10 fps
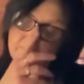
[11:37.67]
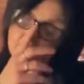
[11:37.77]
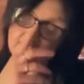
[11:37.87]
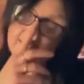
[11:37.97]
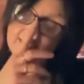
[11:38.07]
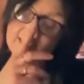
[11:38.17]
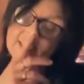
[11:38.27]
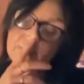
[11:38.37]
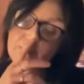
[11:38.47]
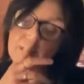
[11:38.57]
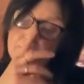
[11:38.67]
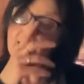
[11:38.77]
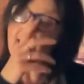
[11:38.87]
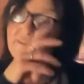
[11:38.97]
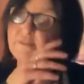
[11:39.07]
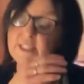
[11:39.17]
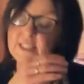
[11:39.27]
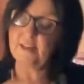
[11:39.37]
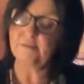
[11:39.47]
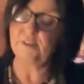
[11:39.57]
And this is about the
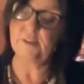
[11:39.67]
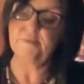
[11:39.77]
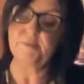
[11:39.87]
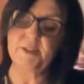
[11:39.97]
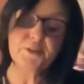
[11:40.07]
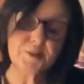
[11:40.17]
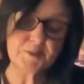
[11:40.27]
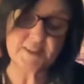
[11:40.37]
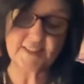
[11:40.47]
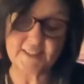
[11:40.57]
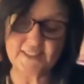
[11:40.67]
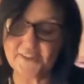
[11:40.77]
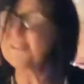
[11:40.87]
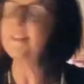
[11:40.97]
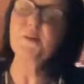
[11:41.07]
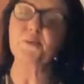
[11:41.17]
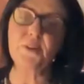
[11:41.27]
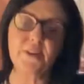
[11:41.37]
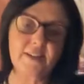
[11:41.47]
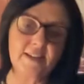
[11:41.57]
everyday of love. My husband's not here, he's at
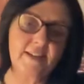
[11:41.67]
work.